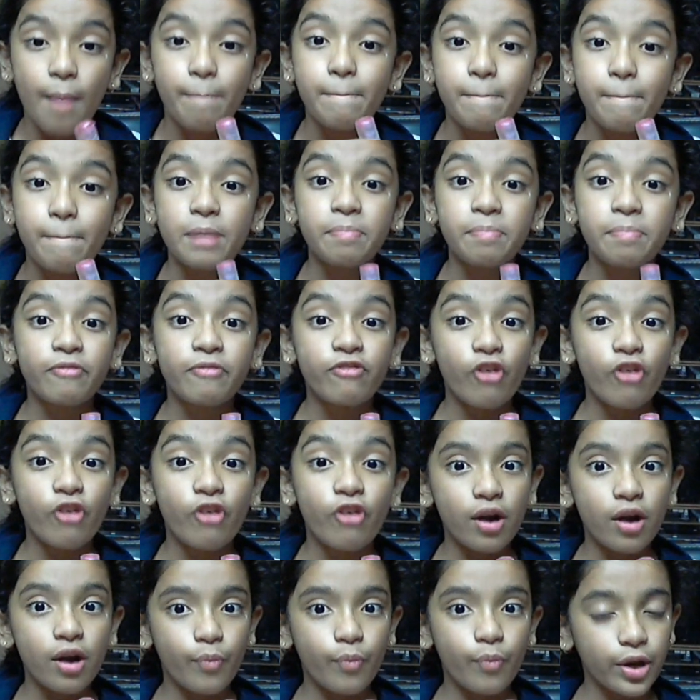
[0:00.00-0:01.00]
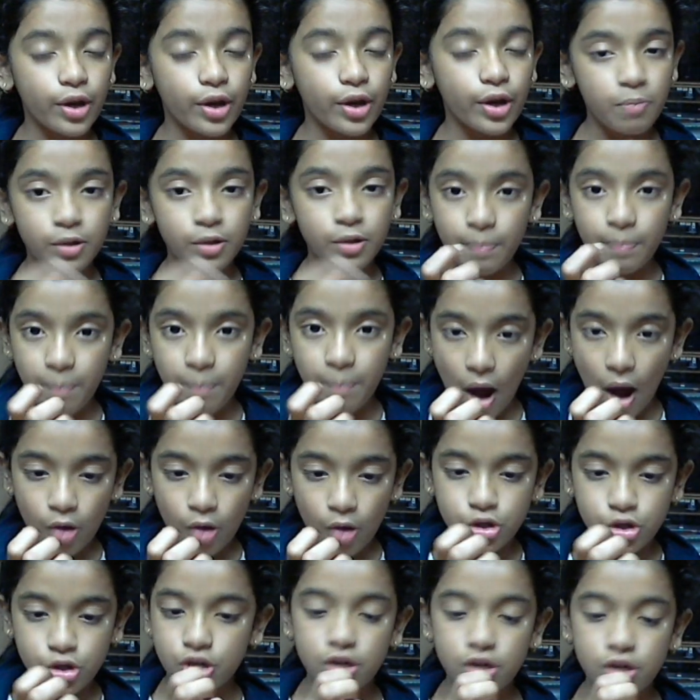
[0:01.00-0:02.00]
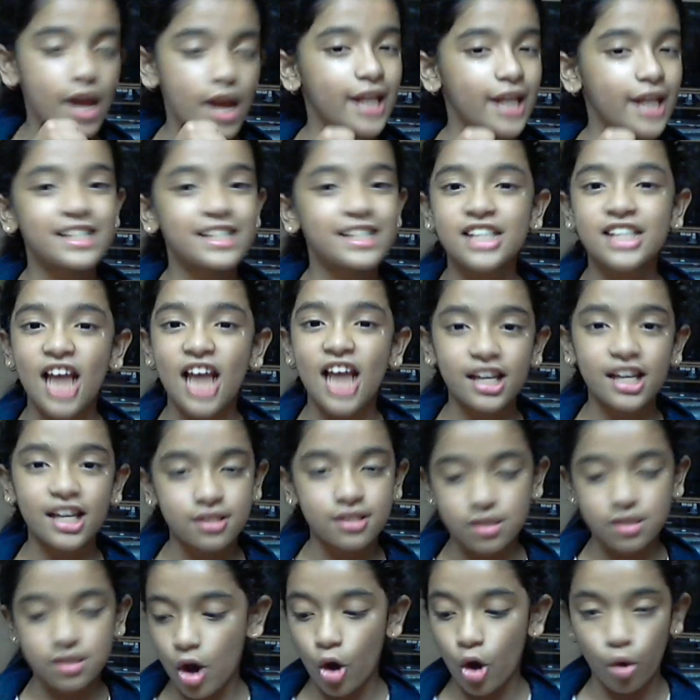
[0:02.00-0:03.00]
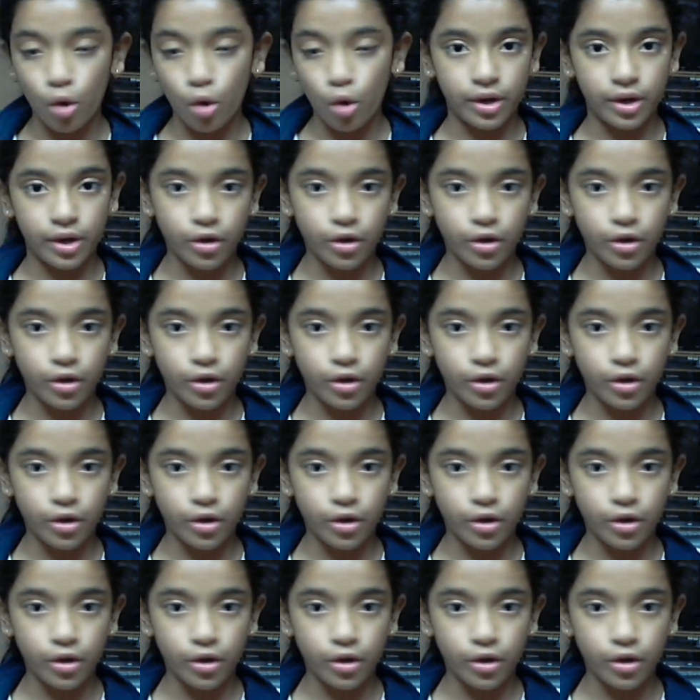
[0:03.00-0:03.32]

But before, when you put the powder, it's not over.